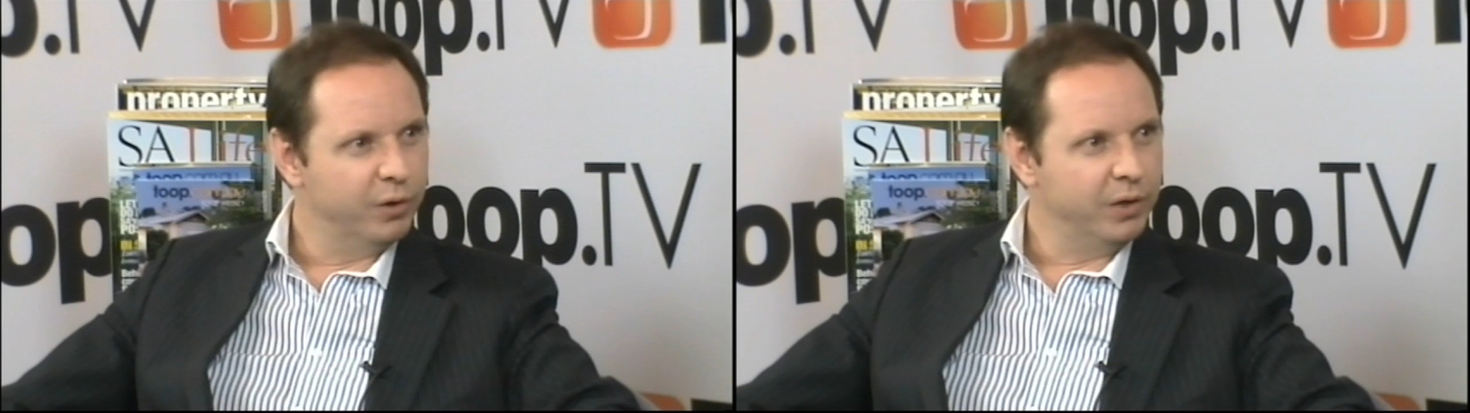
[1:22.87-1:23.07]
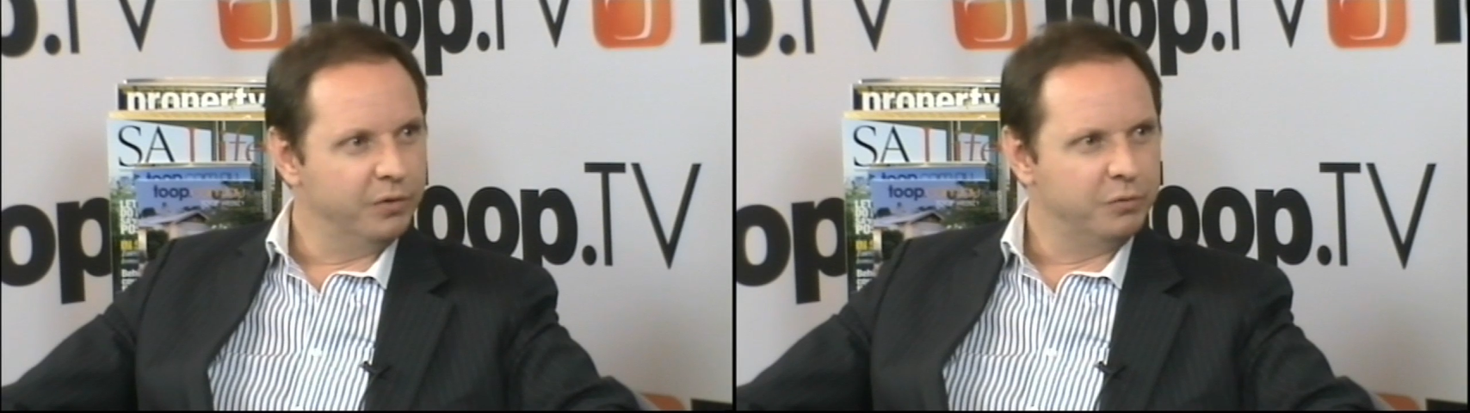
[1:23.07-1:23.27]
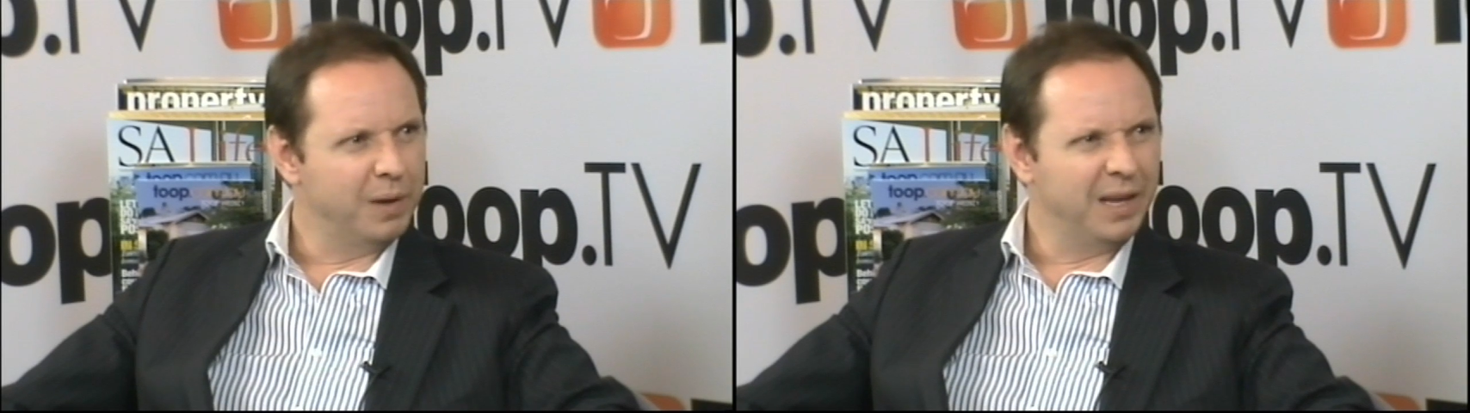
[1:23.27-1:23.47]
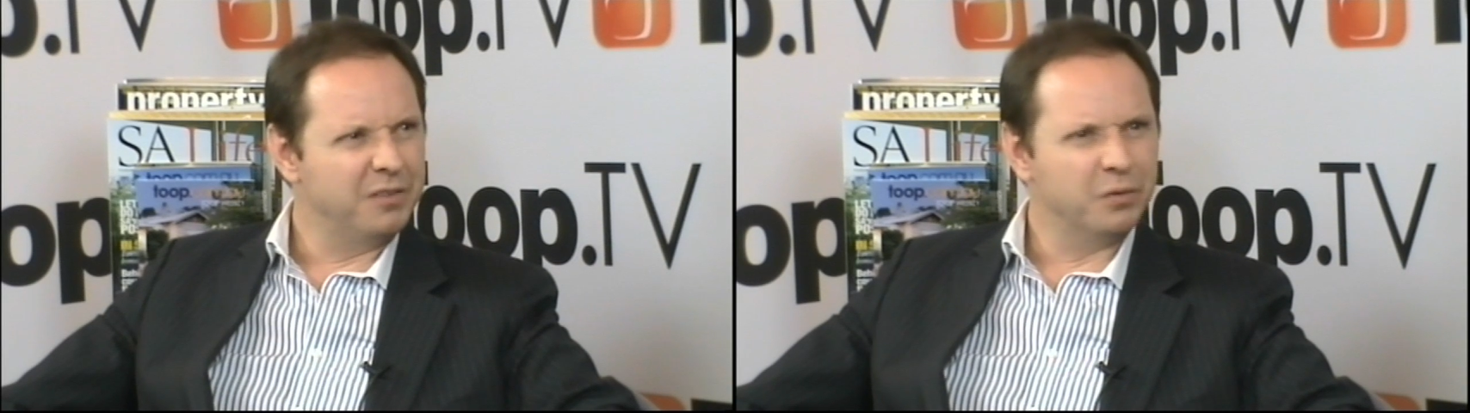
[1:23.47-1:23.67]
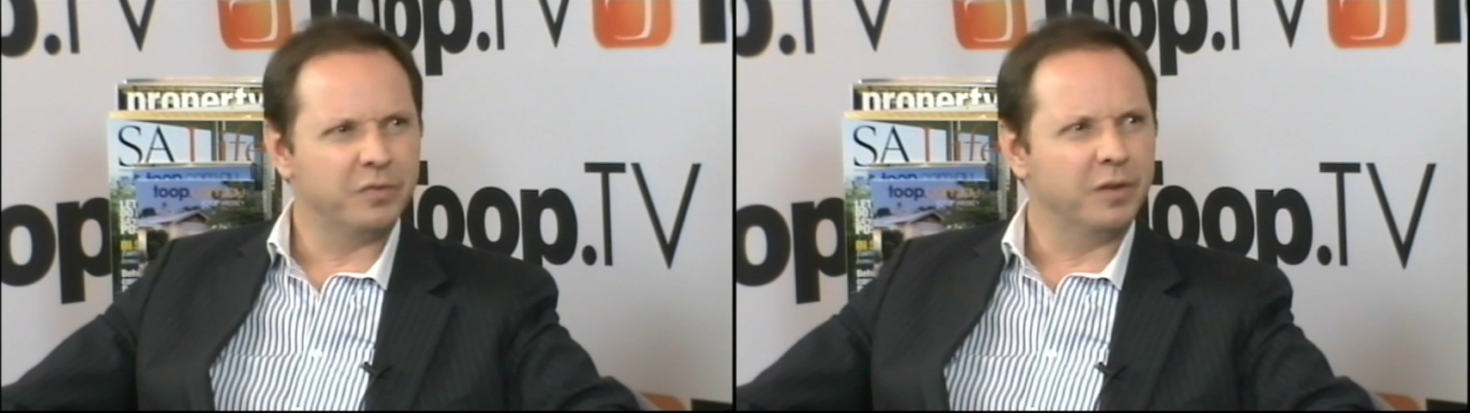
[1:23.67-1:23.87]
odd
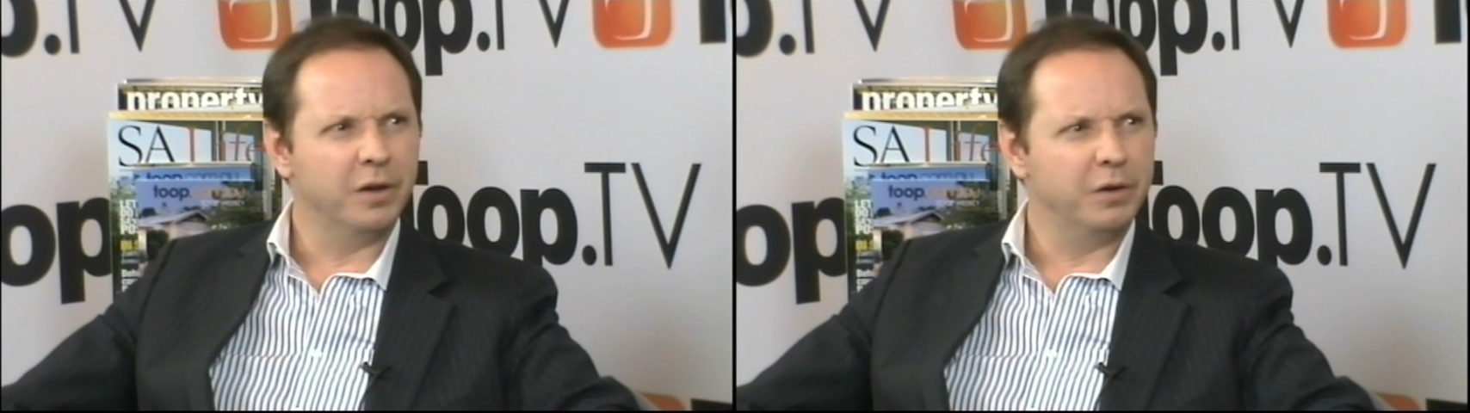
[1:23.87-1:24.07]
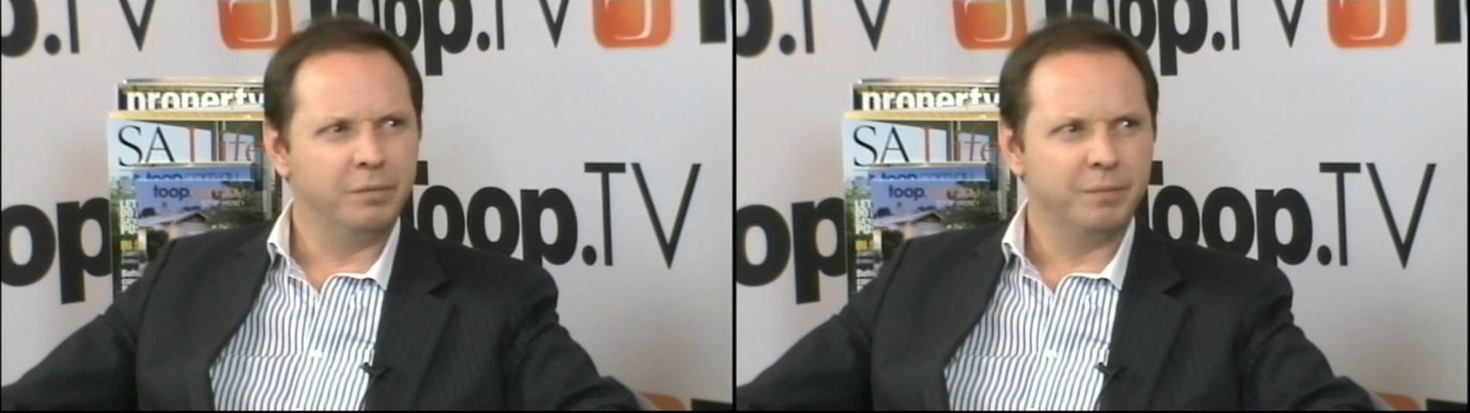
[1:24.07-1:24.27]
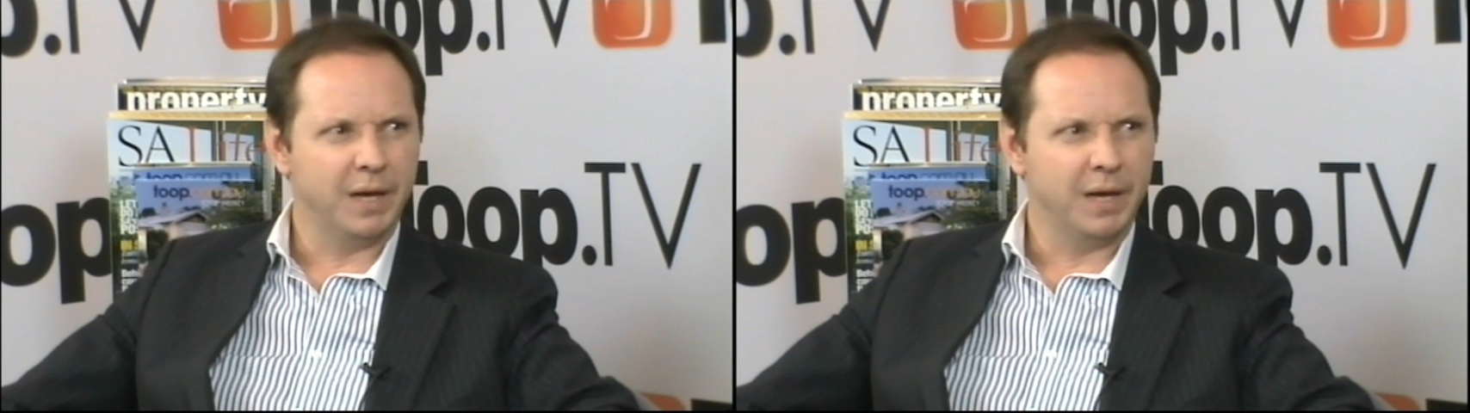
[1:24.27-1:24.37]
dwellings or so,